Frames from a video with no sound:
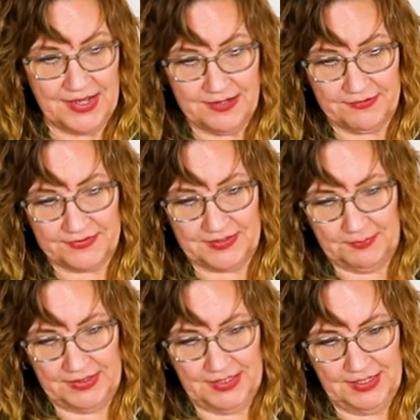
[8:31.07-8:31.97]
any of the
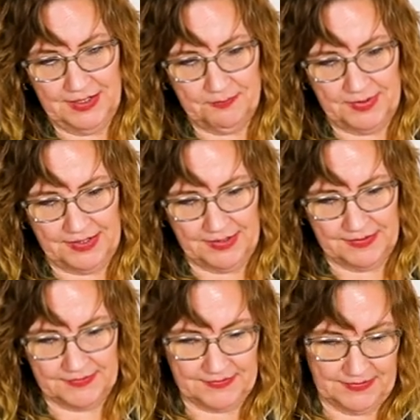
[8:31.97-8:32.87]
CBD
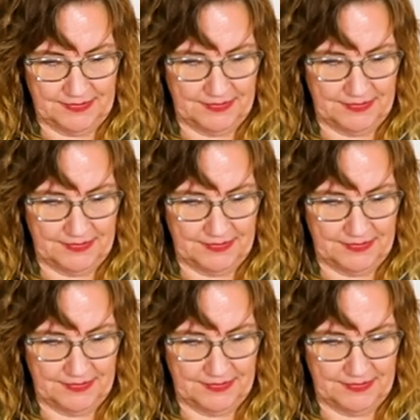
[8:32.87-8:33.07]
because